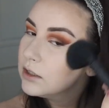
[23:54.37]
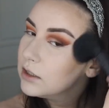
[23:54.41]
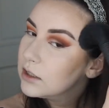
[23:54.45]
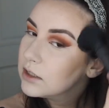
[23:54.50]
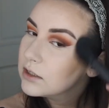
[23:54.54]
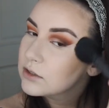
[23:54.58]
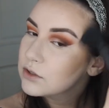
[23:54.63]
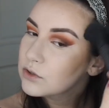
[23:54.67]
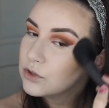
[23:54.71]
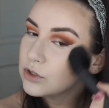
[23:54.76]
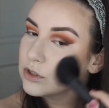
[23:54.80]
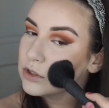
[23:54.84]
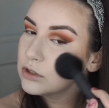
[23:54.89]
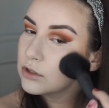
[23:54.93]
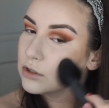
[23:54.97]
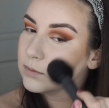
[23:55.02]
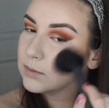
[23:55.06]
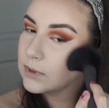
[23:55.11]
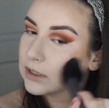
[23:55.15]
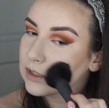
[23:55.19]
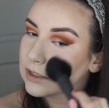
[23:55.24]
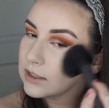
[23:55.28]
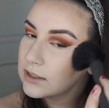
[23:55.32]
So she showed
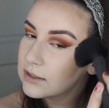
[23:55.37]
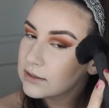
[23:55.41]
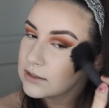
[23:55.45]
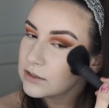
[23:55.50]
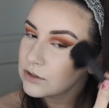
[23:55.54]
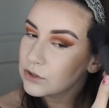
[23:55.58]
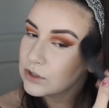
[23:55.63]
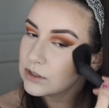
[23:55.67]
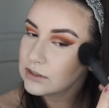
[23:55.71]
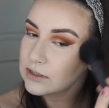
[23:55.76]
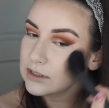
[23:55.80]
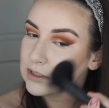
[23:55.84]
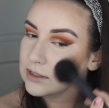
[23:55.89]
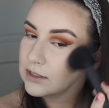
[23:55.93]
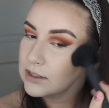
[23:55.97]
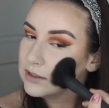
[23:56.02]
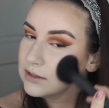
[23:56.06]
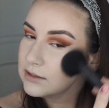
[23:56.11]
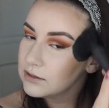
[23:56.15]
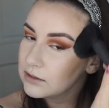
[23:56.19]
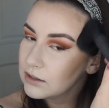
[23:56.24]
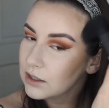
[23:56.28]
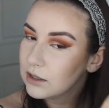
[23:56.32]
me these and she said
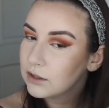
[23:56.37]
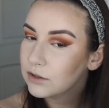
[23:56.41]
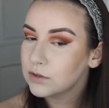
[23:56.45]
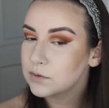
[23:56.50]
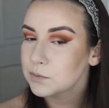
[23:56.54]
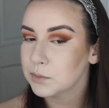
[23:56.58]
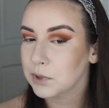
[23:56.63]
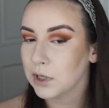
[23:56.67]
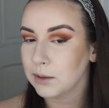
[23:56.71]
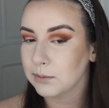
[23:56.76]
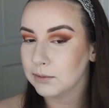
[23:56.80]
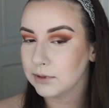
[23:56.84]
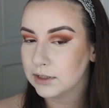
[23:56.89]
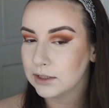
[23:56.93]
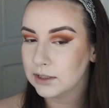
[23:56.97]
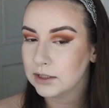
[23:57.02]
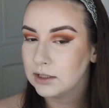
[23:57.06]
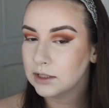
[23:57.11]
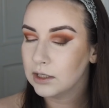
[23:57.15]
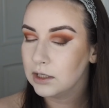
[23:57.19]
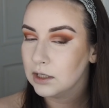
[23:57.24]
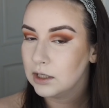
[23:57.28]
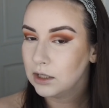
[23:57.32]
this color is probably
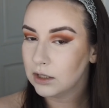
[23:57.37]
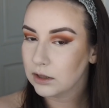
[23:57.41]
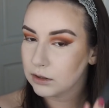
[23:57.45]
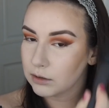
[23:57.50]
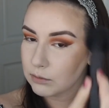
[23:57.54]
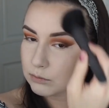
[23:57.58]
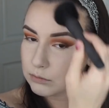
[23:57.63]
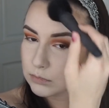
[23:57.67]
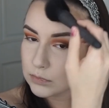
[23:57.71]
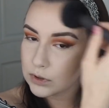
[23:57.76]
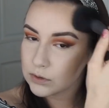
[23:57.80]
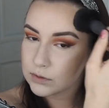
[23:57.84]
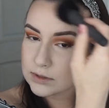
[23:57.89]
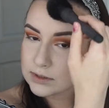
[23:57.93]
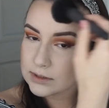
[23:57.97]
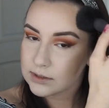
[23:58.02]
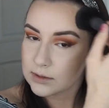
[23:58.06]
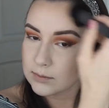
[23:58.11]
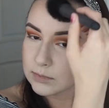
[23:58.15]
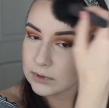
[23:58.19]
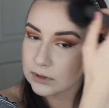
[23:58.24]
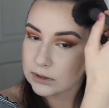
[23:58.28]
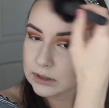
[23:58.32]
the most
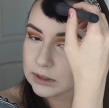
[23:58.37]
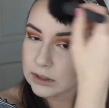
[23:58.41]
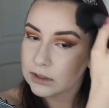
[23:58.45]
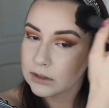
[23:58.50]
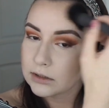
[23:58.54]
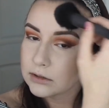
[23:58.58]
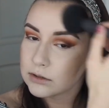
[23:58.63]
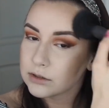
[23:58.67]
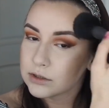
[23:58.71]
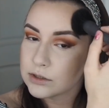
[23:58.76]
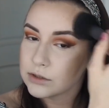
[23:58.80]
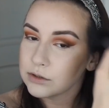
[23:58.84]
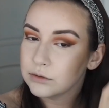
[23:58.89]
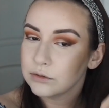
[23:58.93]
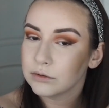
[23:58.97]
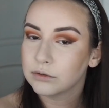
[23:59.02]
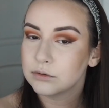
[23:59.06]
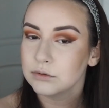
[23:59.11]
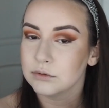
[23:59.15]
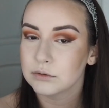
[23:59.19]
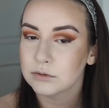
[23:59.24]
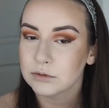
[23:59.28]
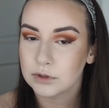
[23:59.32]
similar to
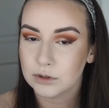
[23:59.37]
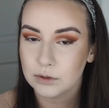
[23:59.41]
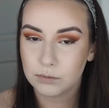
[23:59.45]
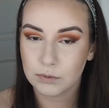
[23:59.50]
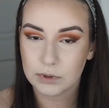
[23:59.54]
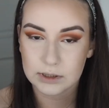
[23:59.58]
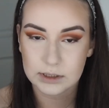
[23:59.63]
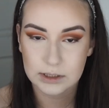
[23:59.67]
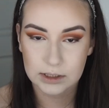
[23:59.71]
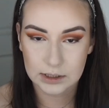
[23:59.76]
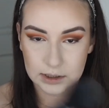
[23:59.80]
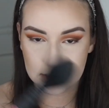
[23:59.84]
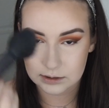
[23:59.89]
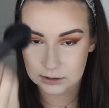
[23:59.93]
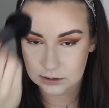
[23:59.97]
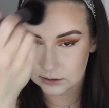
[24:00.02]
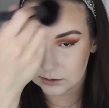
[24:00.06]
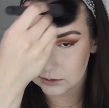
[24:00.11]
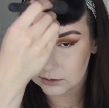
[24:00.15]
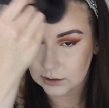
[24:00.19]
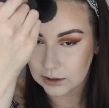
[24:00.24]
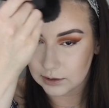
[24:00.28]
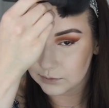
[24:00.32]
the one that
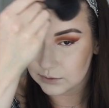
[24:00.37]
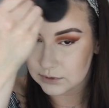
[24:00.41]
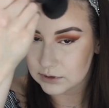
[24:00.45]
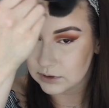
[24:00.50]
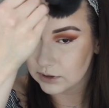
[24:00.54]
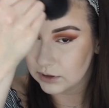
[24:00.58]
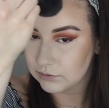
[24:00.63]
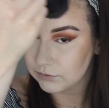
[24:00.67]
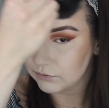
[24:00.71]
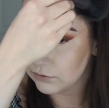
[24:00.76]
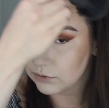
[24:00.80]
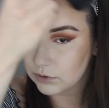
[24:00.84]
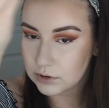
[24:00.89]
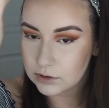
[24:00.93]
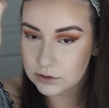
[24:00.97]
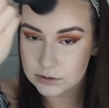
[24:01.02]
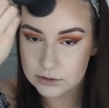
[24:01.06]
I was looking for.